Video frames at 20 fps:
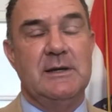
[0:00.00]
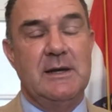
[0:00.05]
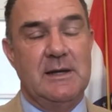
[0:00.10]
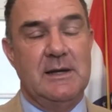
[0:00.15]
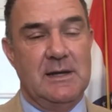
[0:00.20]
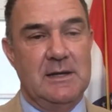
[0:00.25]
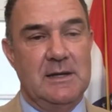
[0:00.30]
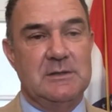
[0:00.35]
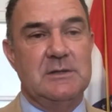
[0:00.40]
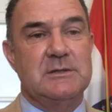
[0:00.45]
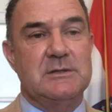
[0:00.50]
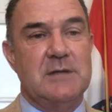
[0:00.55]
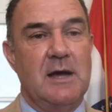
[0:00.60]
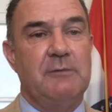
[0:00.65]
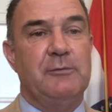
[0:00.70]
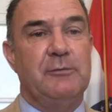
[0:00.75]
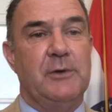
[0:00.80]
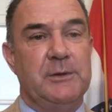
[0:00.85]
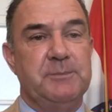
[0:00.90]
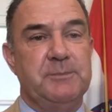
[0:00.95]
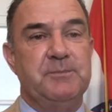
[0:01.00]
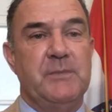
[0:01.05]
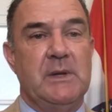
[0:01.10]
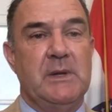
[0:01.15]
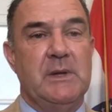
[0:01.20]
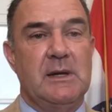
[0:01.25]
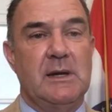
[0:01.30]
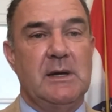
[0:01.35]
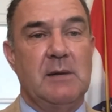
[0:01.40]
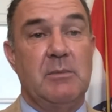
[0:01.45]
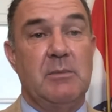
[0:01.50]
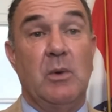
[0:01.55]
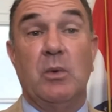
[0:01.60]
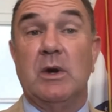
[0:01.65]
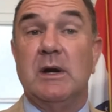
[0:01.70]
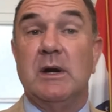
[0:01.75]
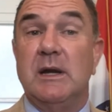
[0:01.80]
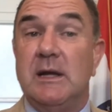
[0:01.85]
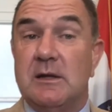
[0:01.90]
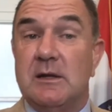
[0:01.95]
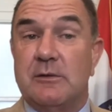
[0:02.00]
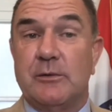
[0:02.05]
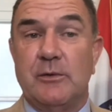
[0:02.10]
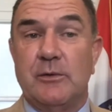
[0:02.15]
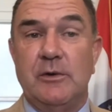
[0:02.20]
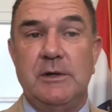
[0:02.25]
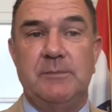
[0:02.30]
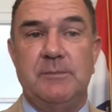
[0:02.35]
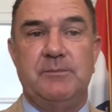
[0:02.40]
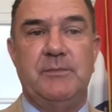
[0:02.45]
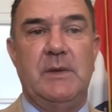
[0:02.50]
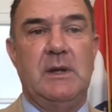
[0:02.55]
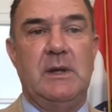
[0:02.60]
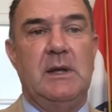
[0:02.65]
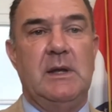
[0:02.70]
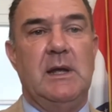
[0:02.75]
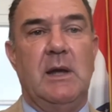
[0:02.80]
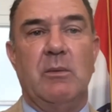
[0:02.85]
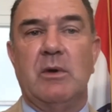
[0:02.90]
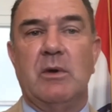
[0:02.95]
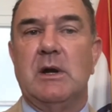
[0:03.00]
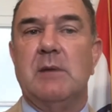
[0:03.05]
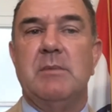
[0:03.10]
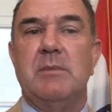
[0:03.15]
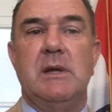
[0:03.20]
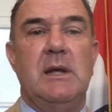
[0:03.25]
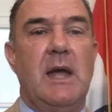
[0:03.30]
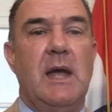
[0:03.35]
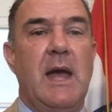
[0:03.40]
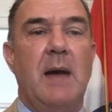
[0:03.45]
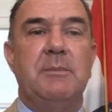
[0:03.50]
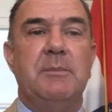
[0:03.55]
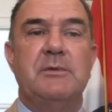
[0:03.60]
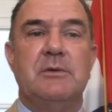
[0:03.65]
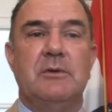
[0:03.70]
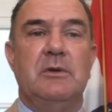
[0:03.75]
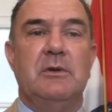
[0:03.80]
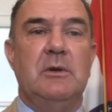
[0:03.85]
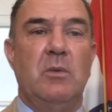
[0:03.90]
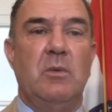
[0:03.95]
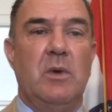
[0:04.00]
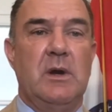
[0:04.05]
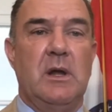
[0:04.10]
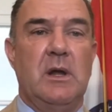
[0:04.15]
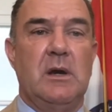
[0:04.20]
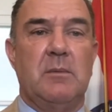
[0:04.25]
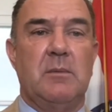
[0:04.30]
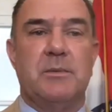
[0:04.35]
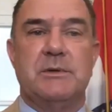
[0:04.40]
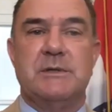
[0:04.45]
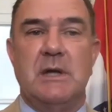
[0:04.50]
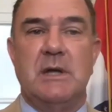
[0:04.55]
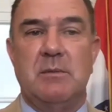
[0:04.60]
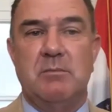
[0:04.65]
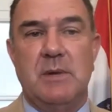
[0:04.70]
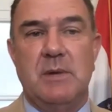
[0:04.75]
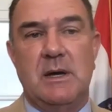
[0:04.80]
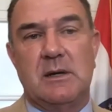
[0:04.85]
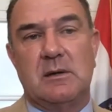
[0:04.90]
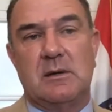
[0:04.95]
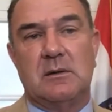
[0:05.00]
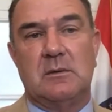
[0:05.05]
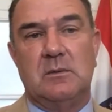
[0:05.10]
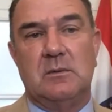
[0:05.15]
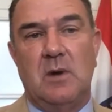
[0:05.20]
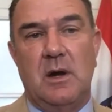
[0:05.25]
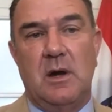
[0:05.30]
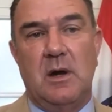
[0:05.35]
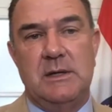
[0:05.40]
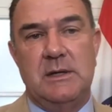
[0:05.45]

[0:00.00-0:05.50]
It's a tough one, but we're going to get through it, and we're going to be absolutely 100% better on the